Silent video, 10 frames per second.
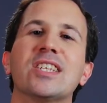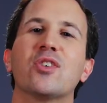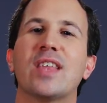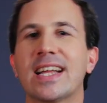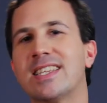so
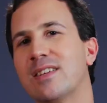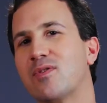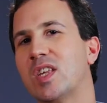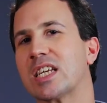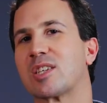that's it for
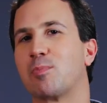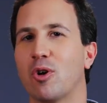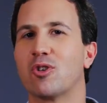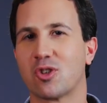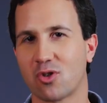the
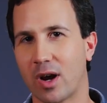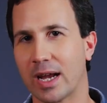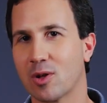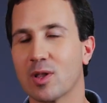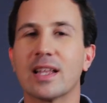exposure
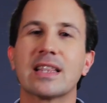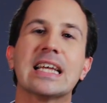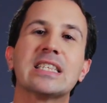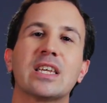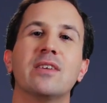triangle.
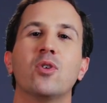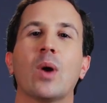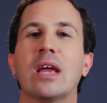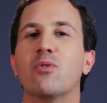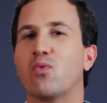Let's give you
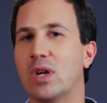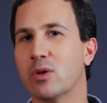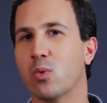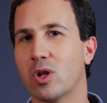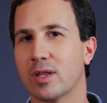a real
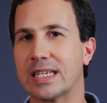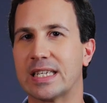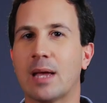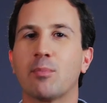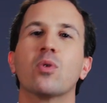world
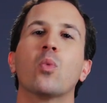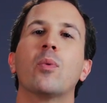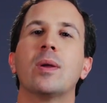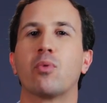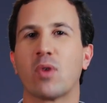example where
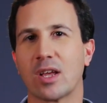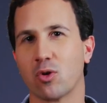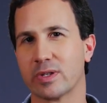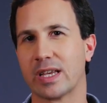we bring it all